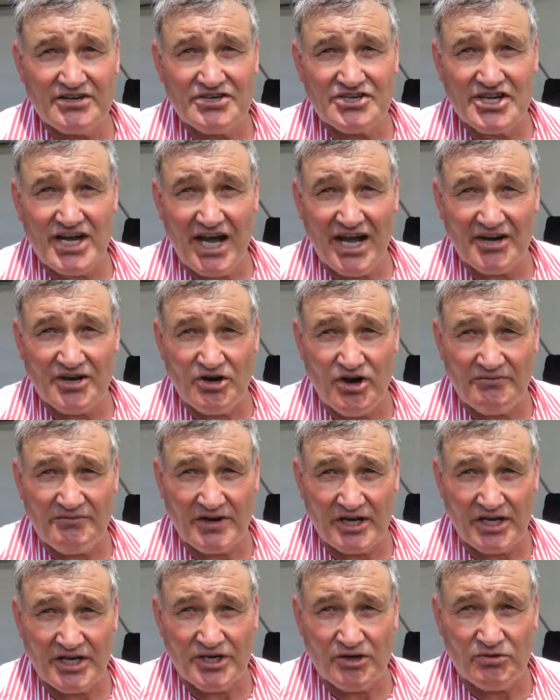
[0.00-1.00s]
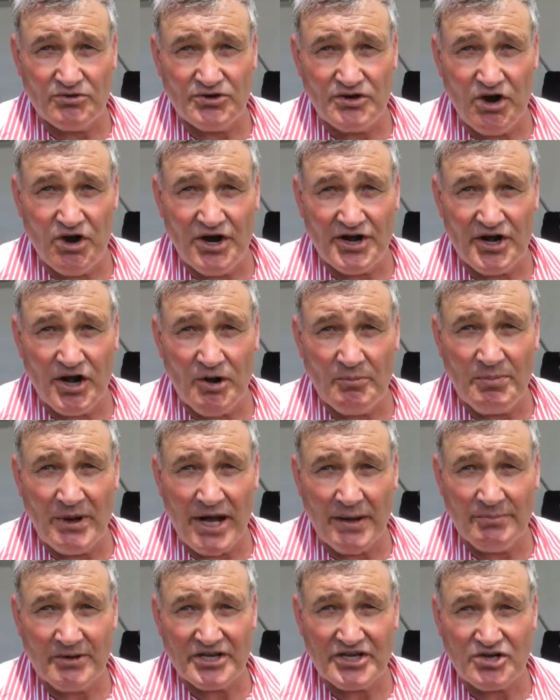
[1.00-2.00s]
I started off at a little 9-hole
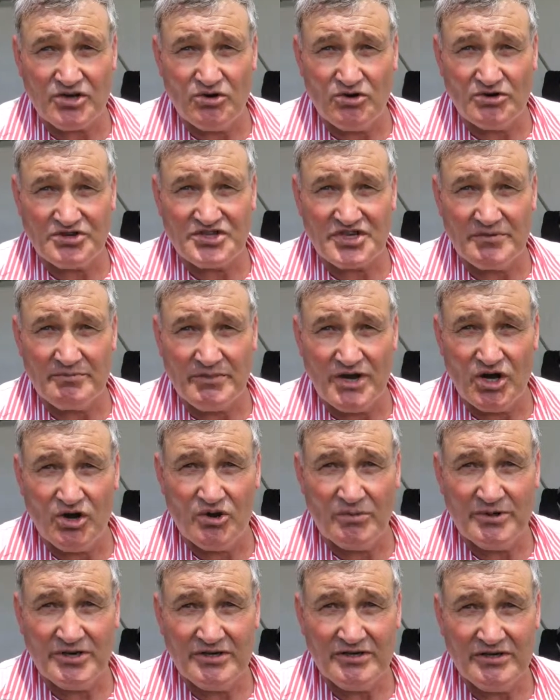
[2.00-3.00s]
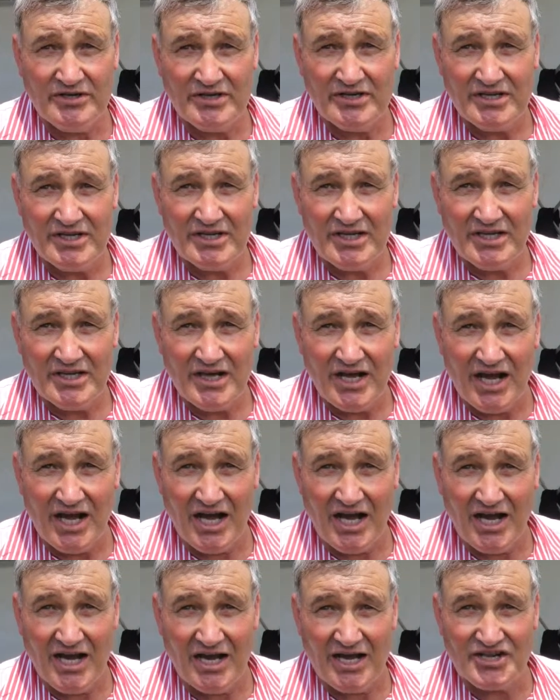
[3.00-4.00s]
public course in Melbourne.
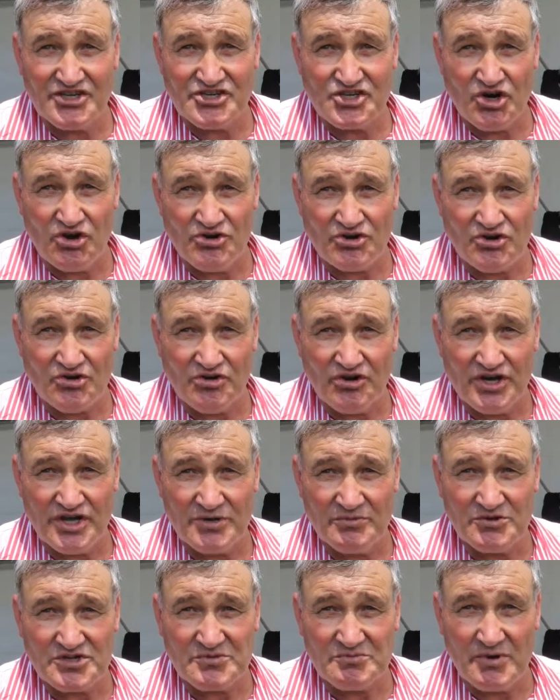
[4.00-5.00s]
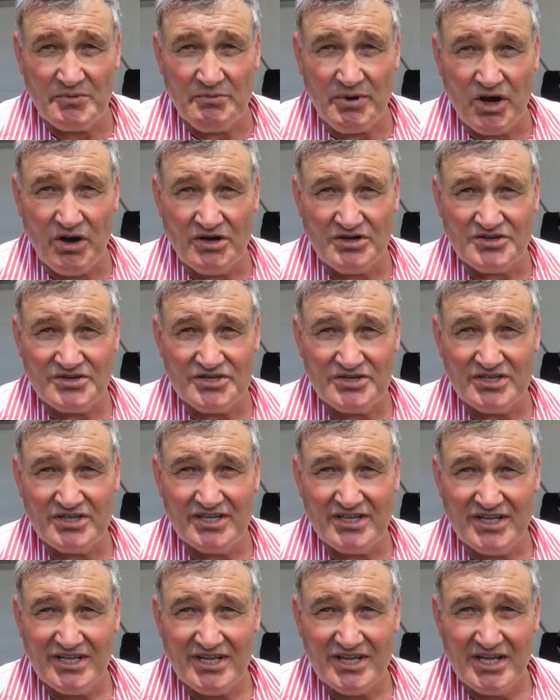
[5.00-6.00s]
John Crean was my boss,
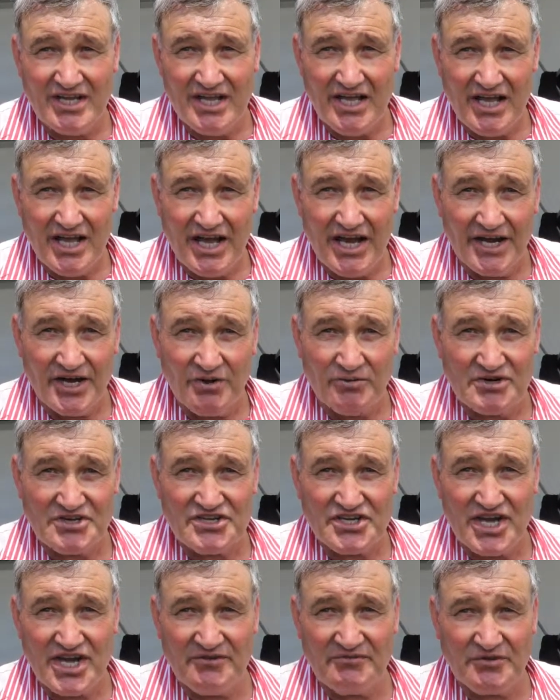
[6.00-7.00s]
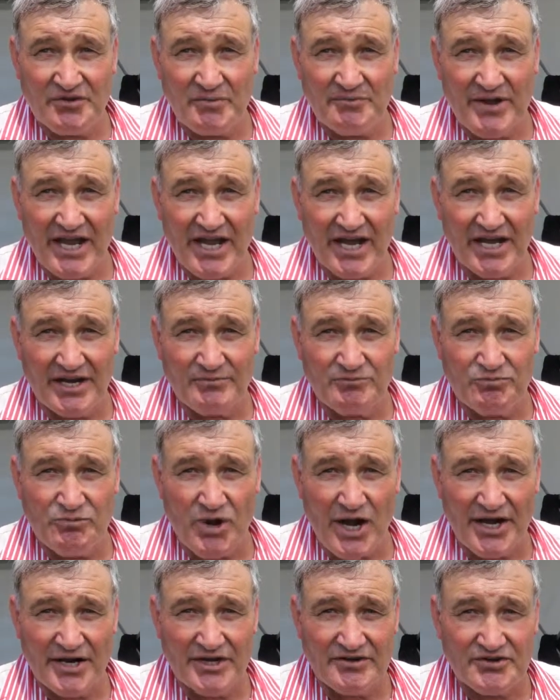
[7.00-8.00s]
and I was there for about
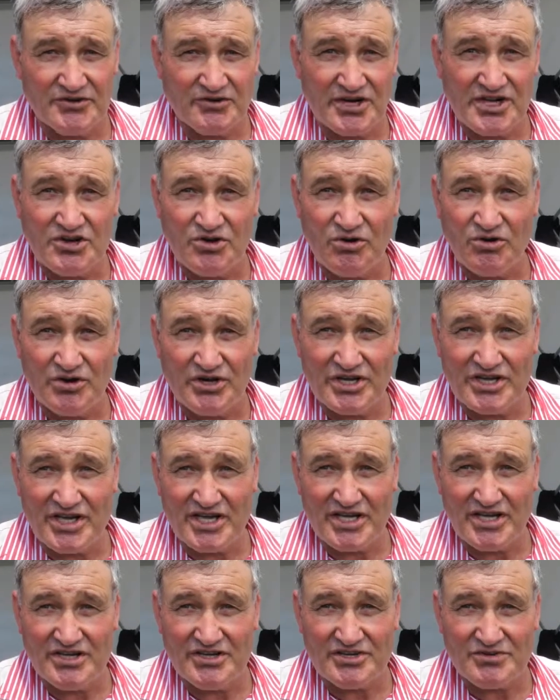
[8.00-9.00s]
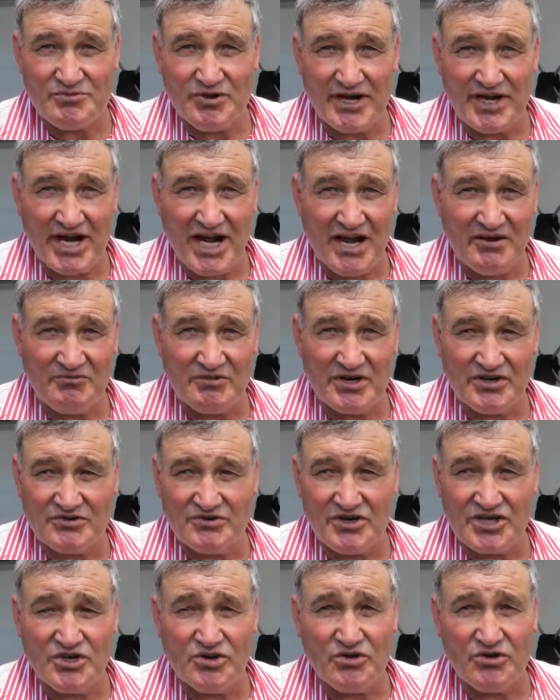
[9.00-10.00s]

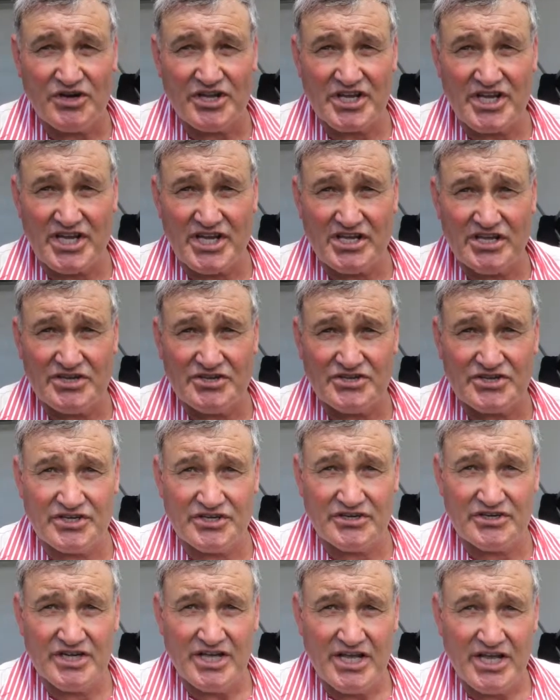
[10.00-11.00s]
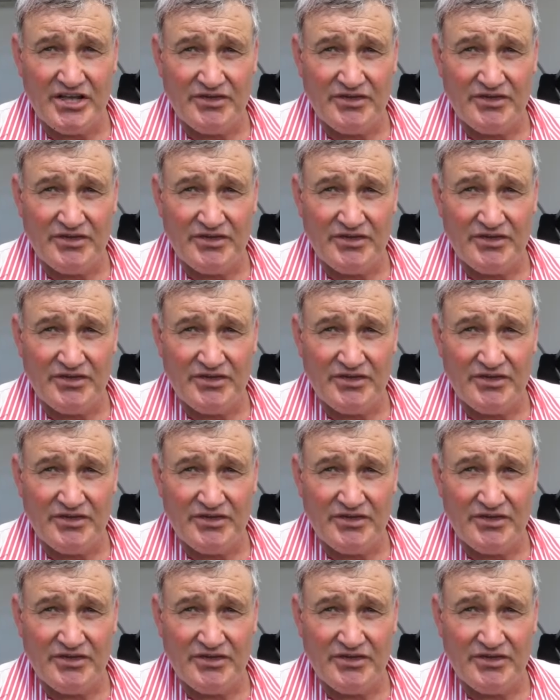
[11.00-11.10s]
1.75 years, and